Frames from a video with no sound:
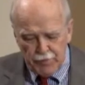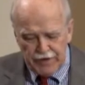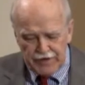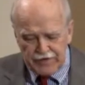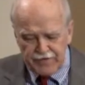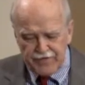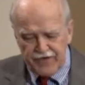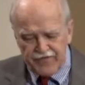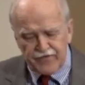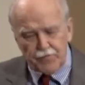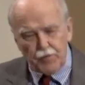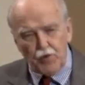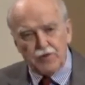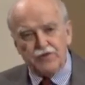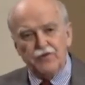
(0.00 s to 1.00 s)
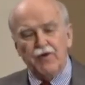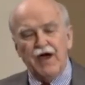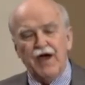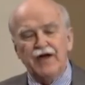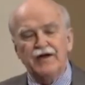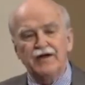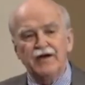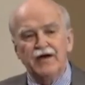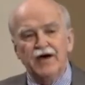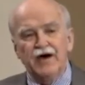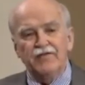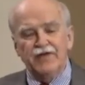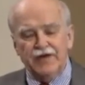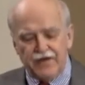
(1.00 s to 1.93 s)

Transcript: but they support the right of